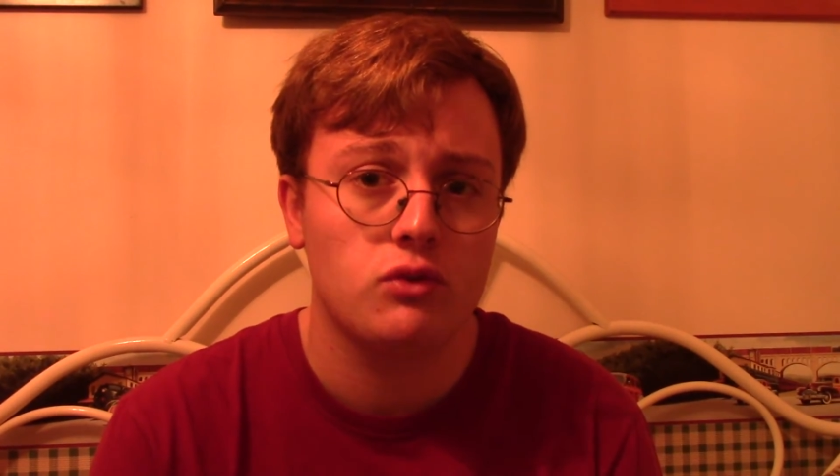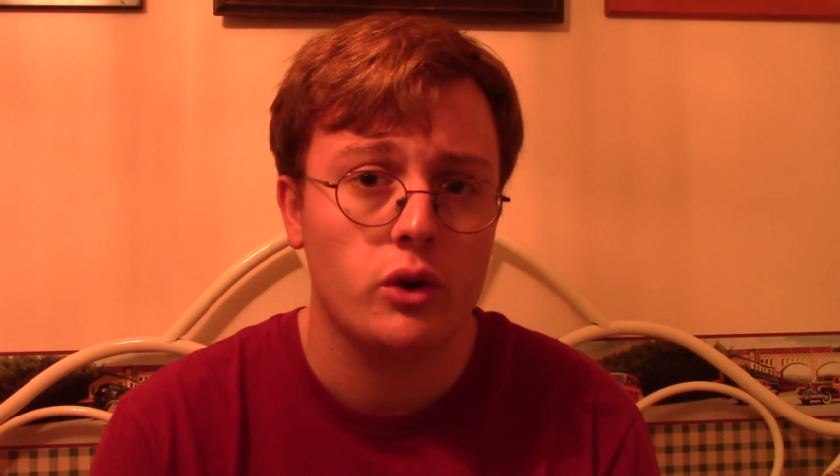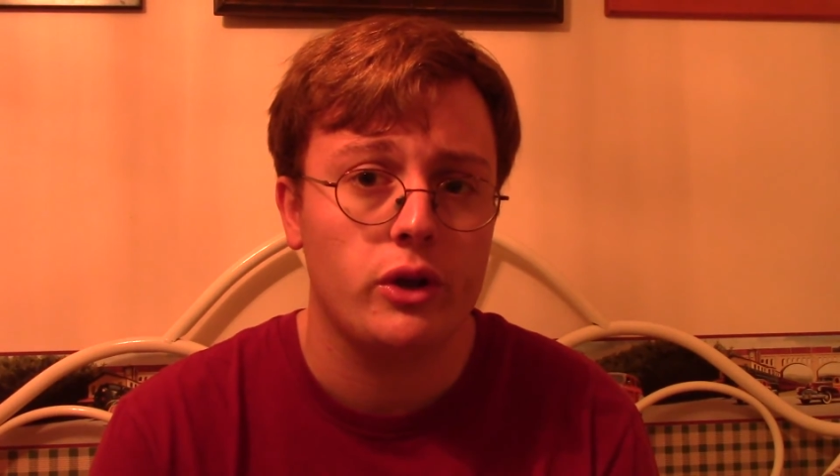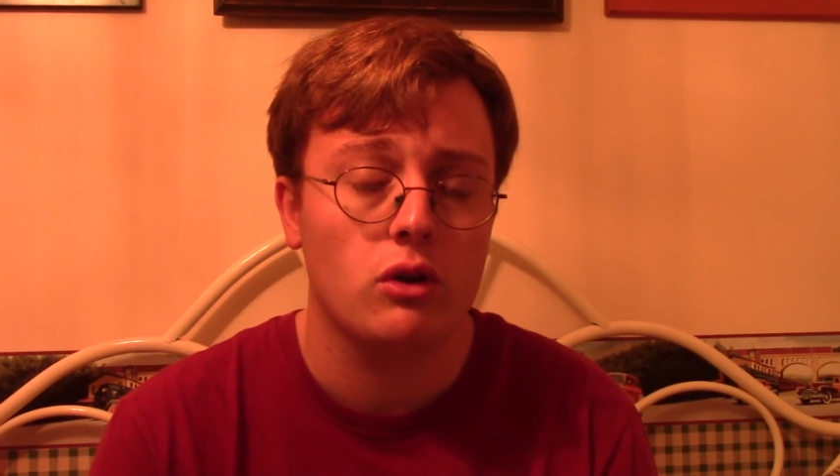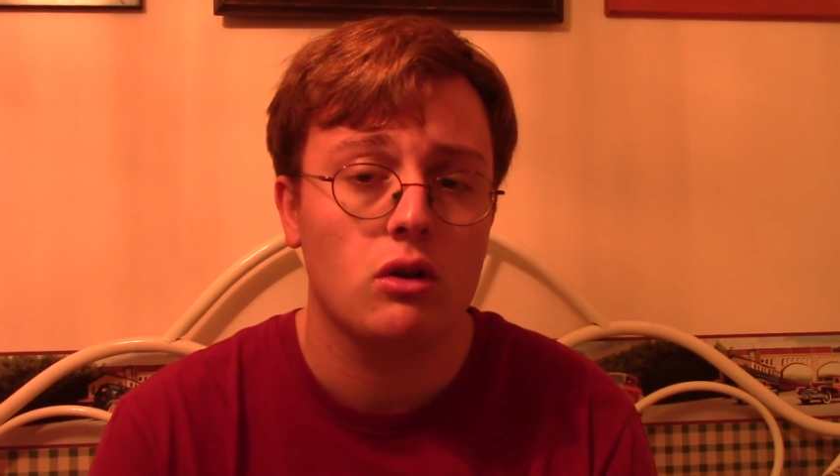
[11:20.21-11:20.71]
for
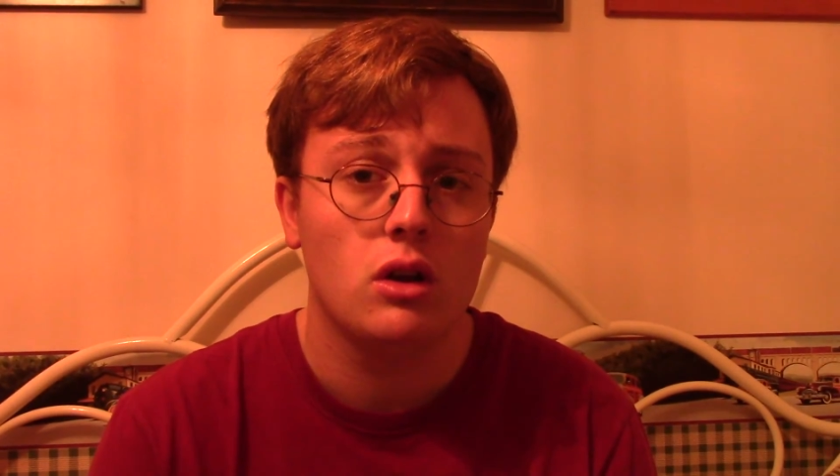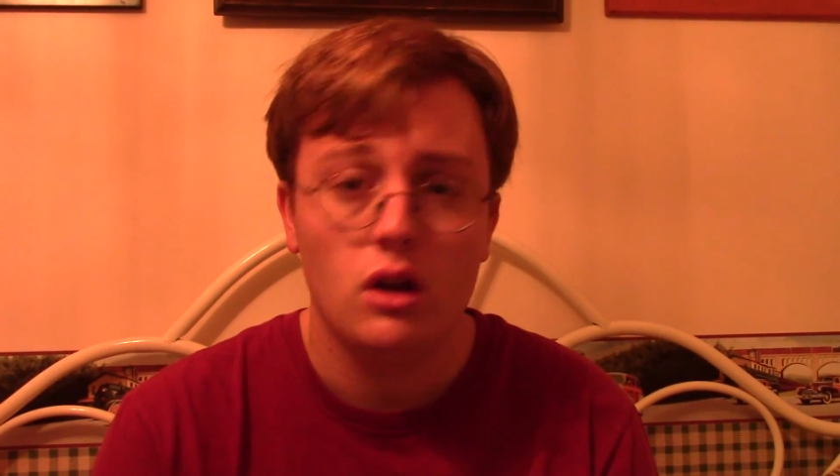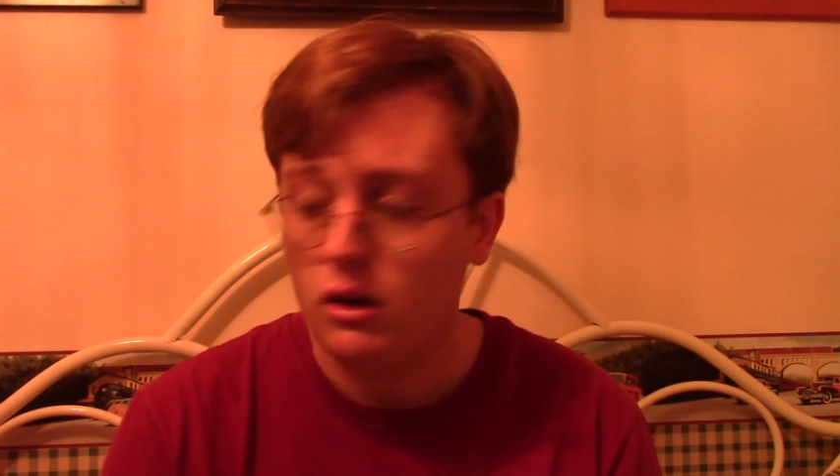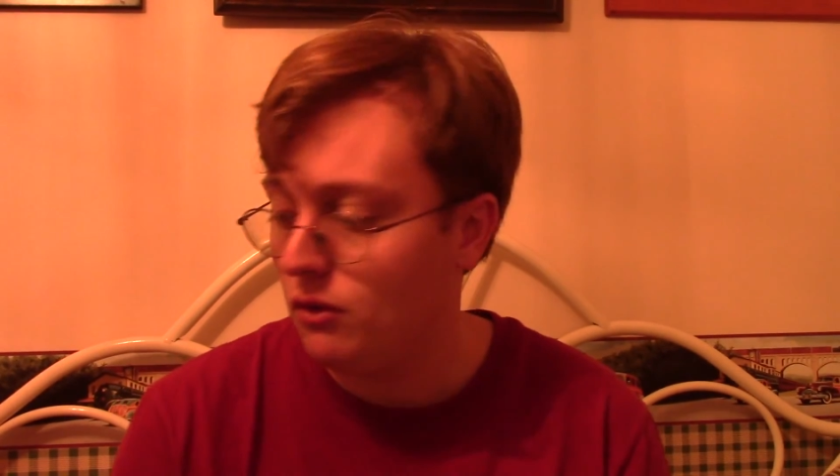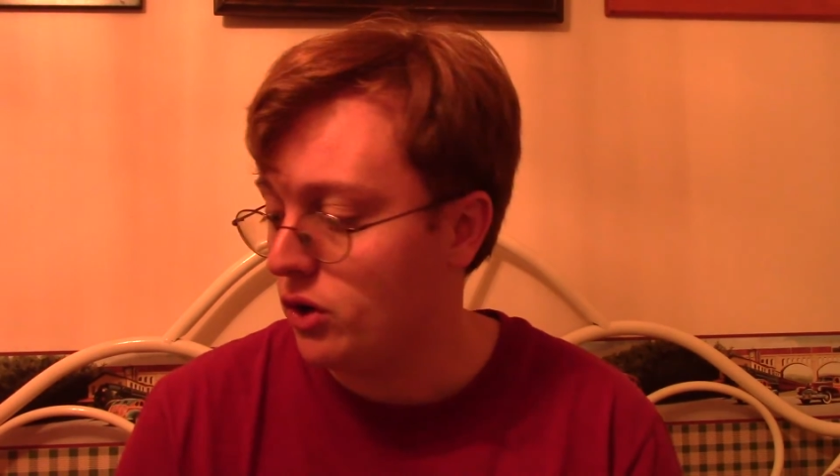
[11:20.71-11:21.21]
you
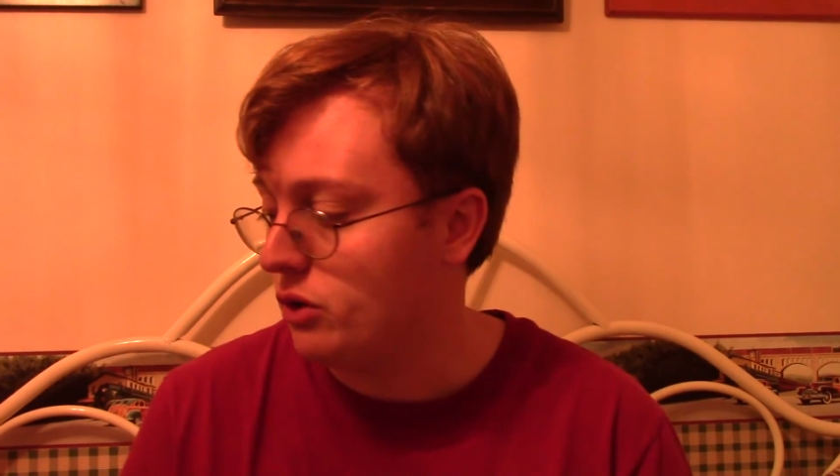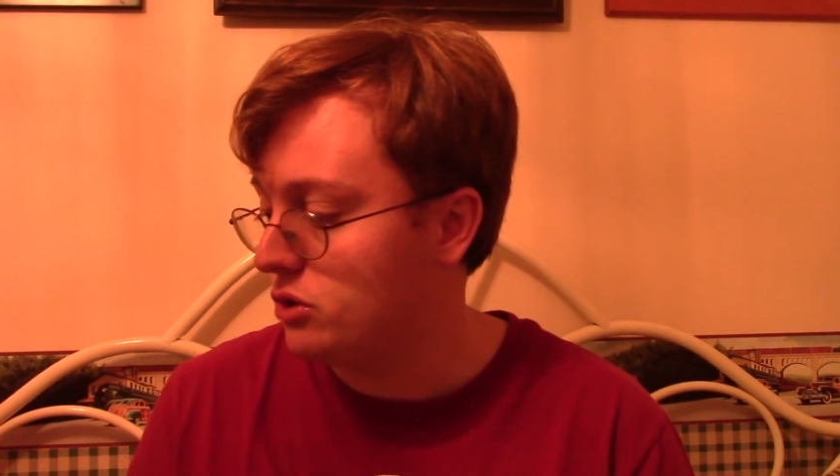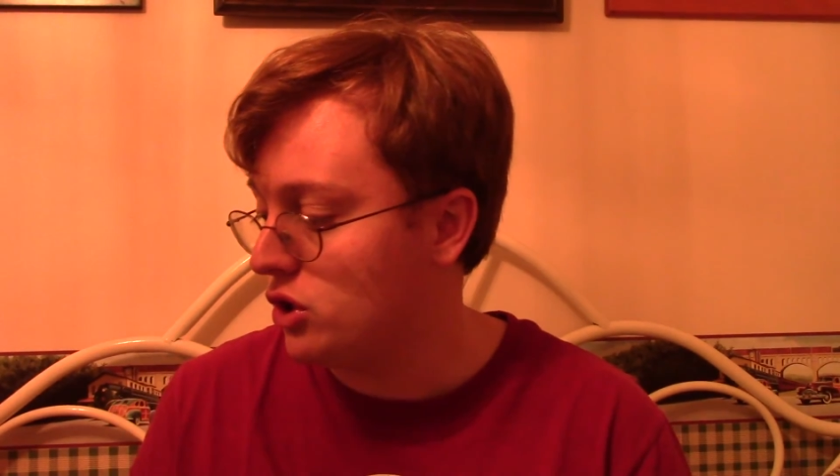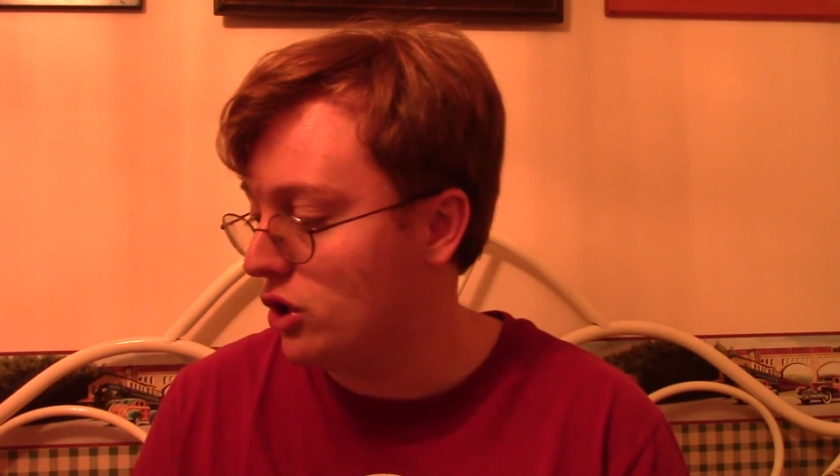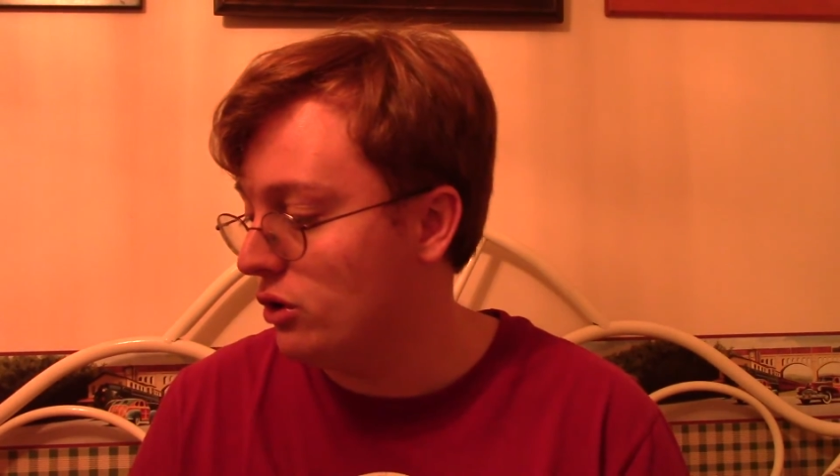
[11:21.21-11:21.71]

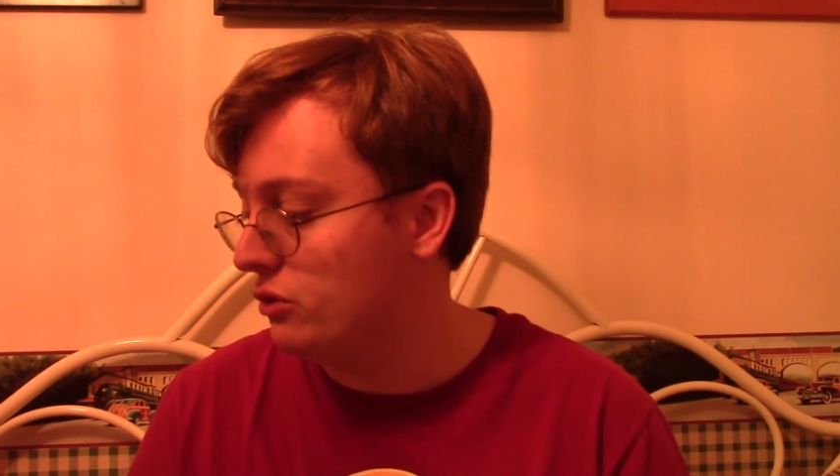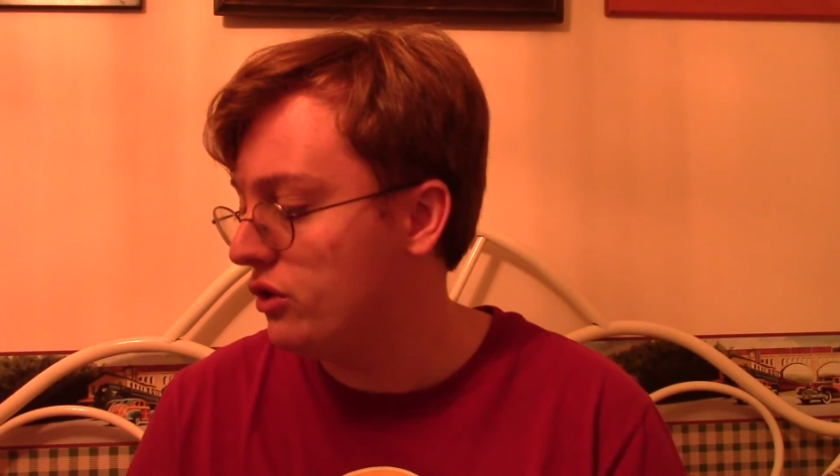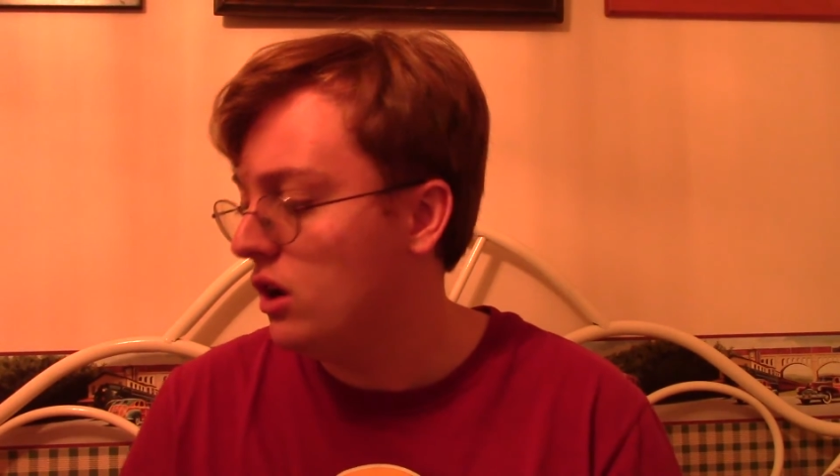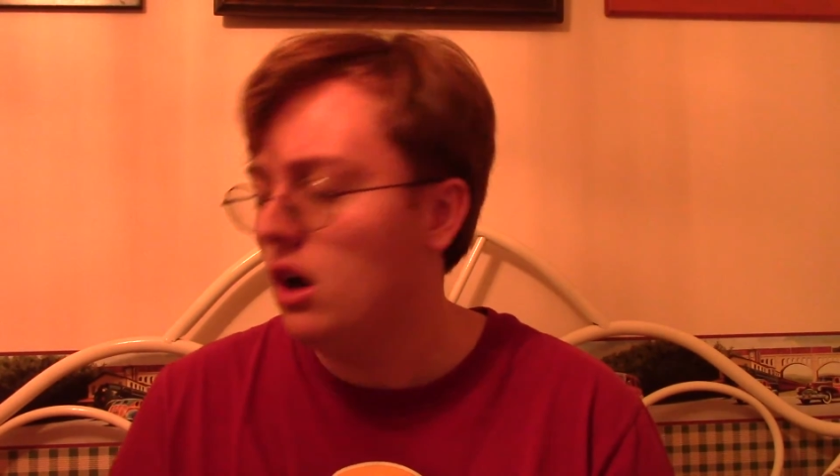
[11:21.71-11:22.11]
to use.